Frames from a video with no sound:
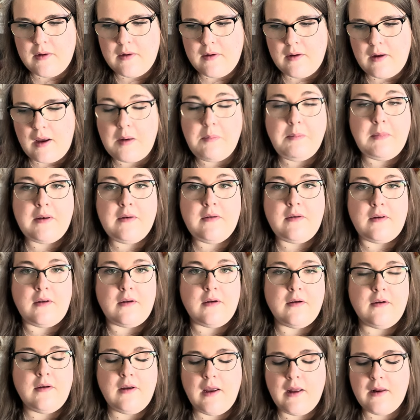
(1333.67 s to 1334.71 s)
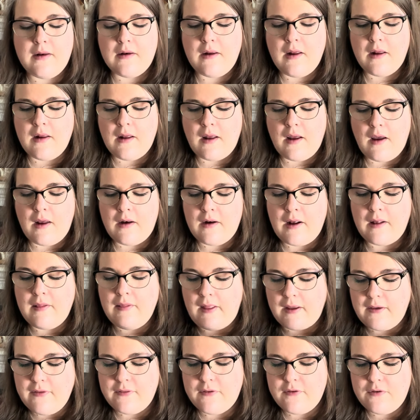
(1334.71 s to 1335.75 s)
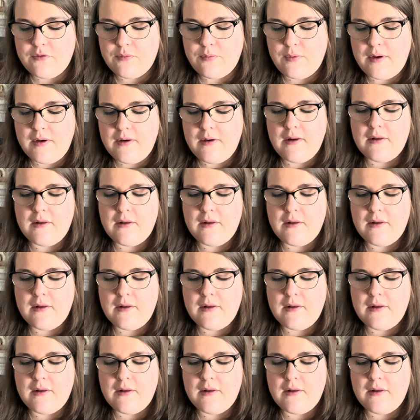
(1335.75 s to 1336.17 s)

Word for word: and minty. It, it, And I like this one.